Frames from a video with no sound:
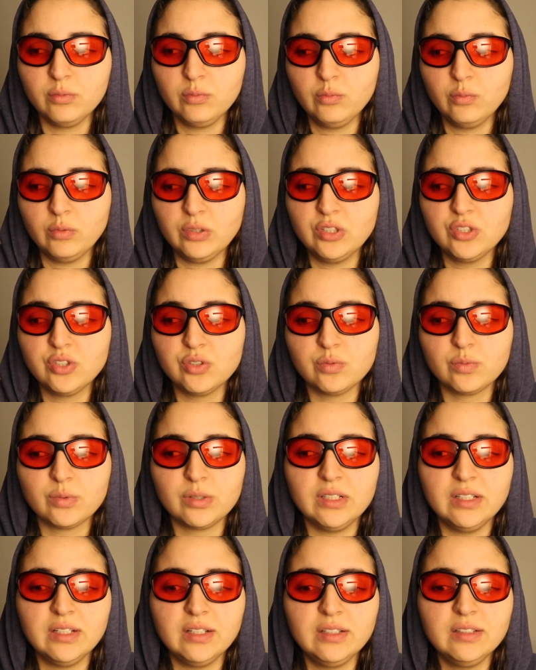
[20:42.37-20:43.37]
which
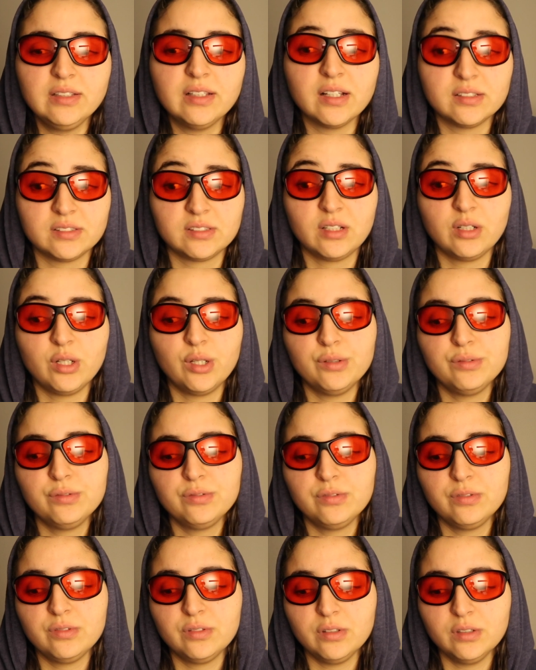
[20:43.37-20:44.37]
really does love
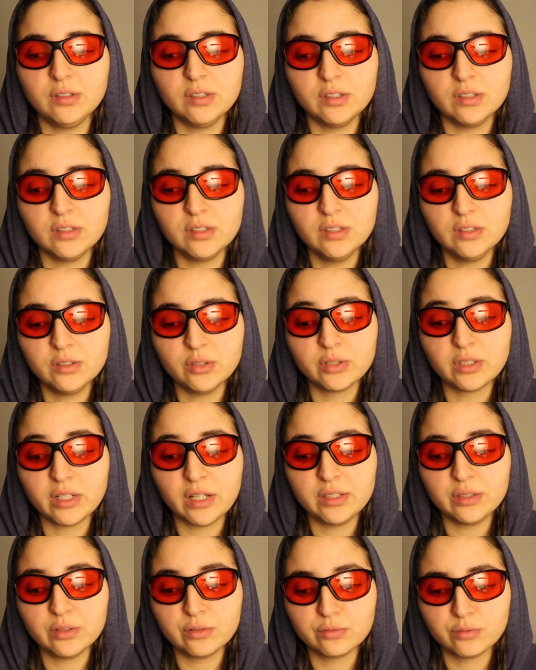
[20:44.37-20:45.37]
the
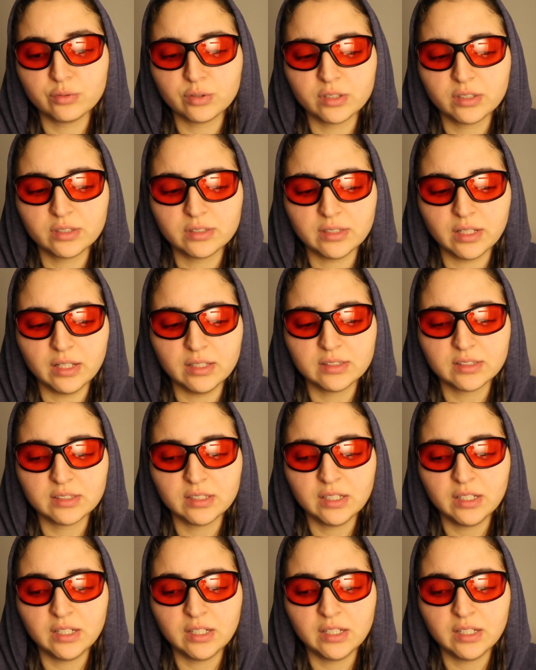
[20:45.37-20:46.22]
kind of work that